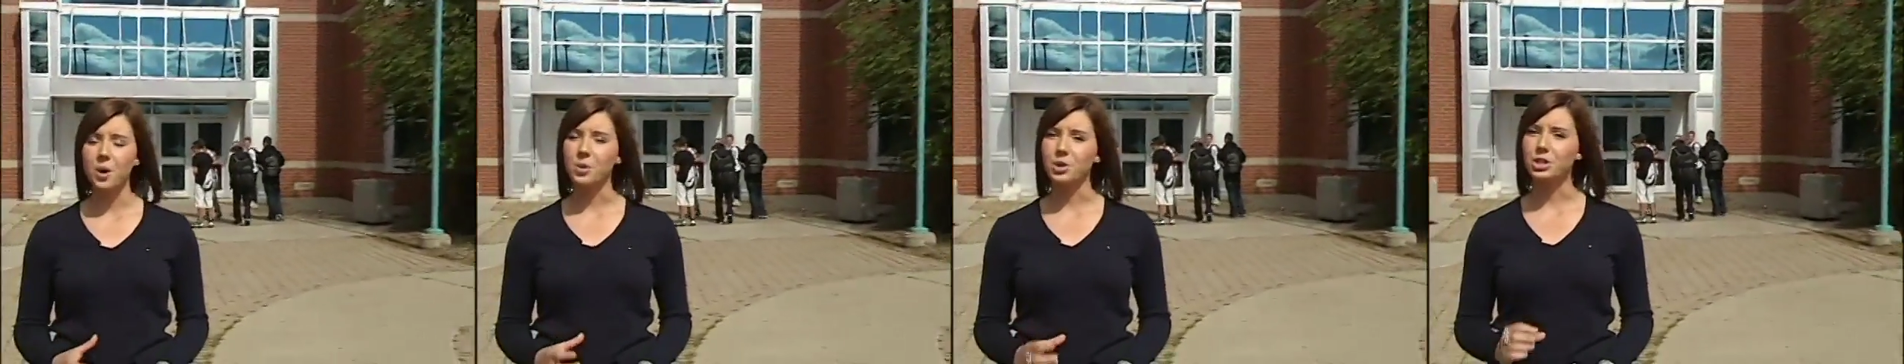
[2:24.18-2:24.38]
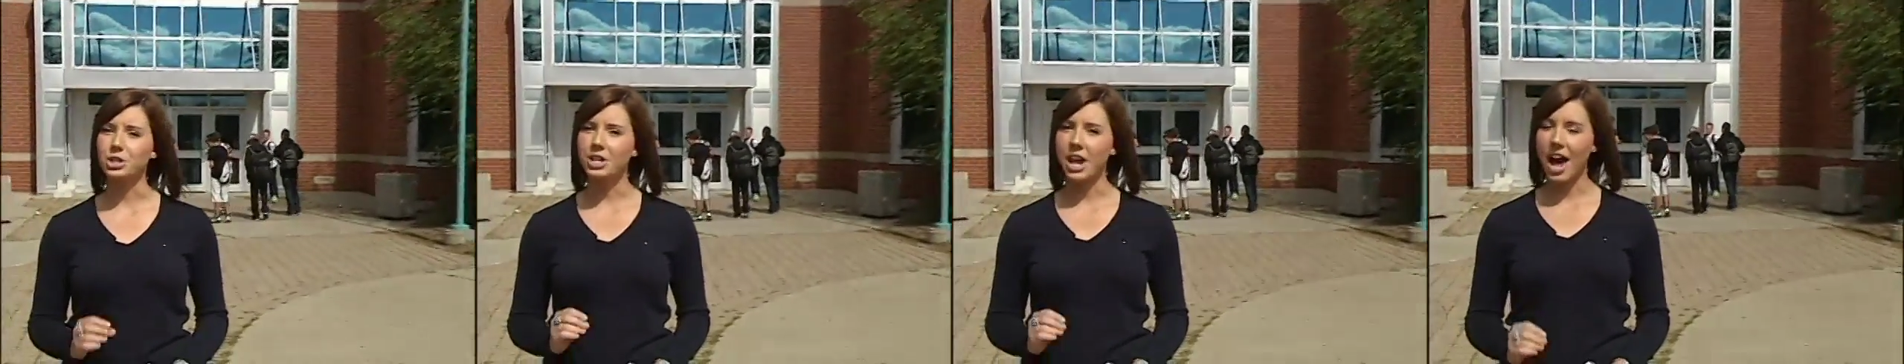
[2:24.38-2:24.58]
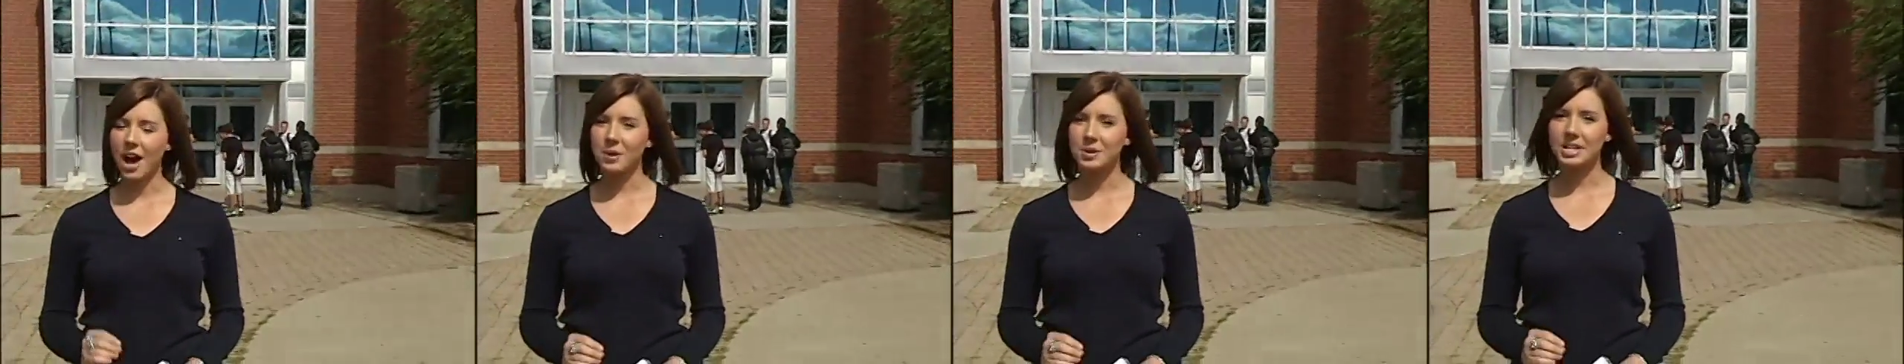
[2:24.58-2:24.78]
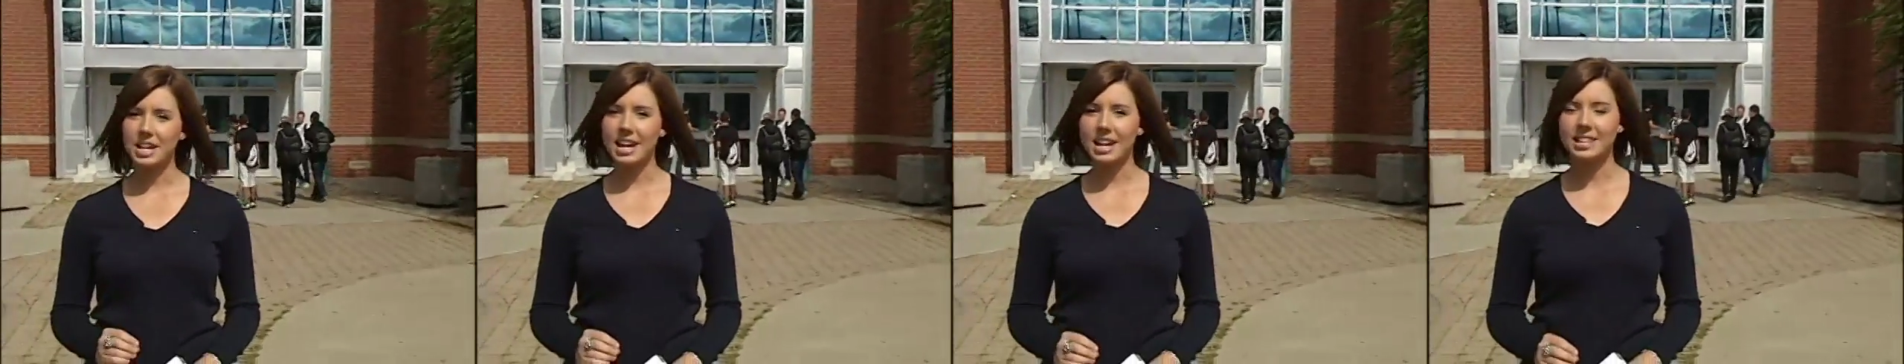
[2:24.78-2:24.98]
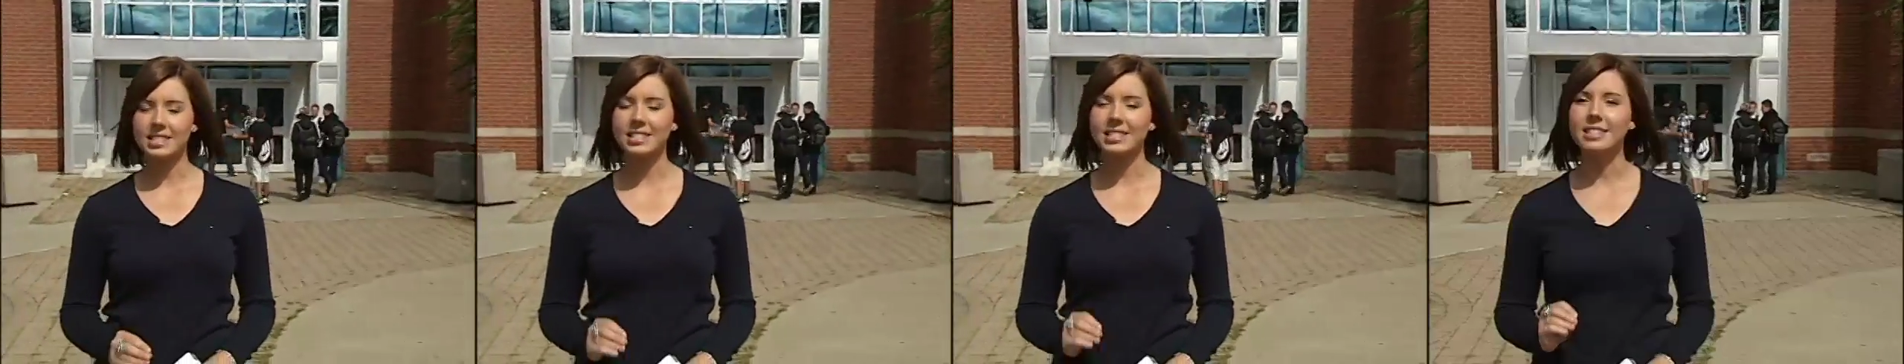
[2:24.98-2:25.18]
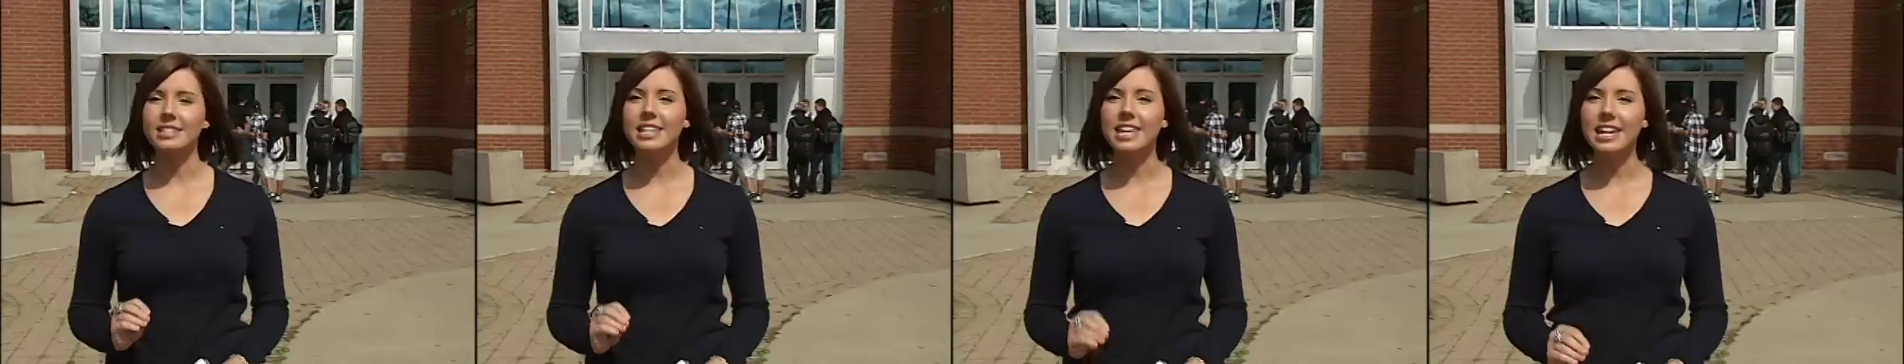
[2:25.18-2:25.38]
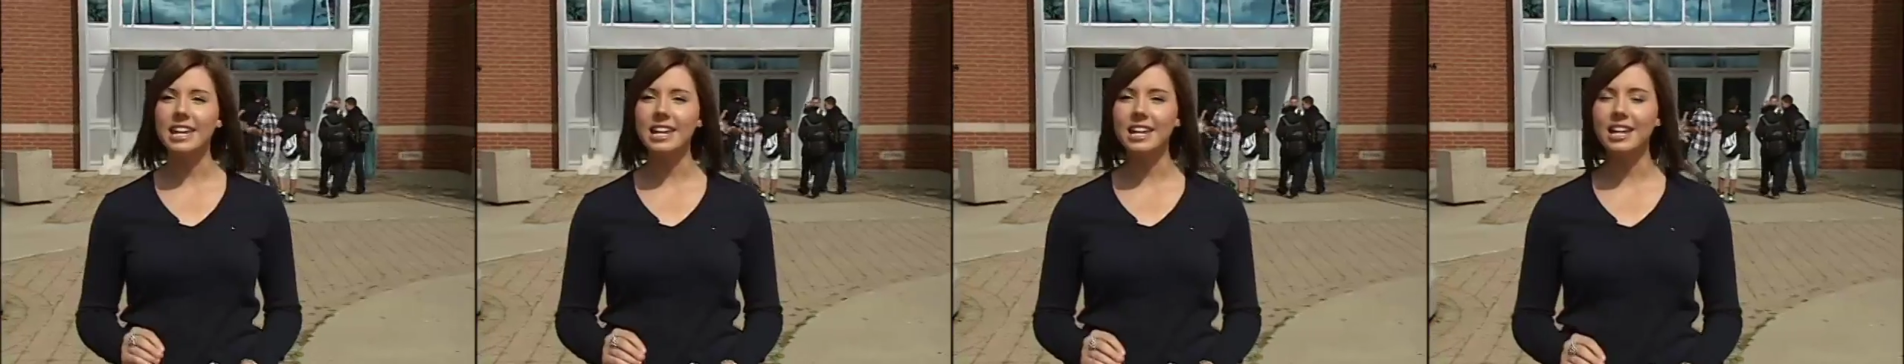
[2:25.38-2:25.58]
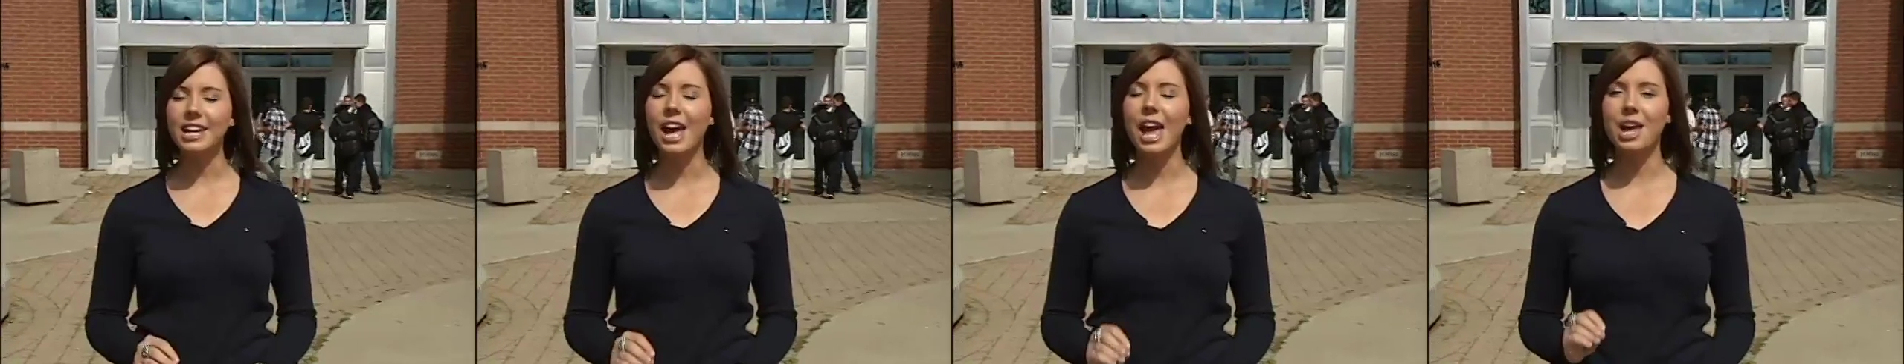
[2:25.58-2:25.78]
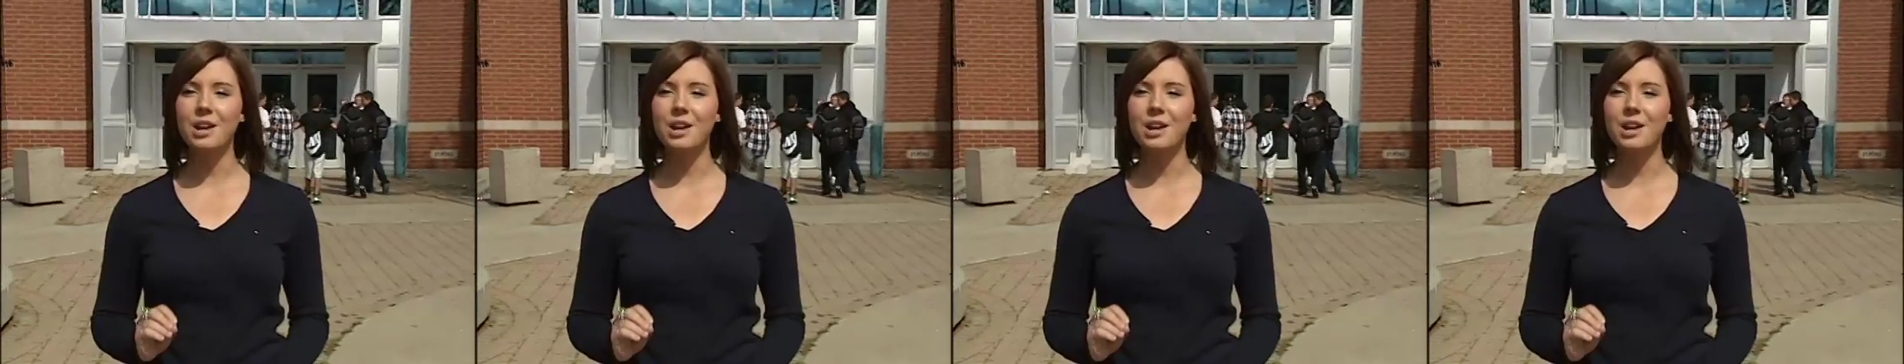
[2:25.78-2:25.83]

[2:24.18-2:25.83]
which nowadays is key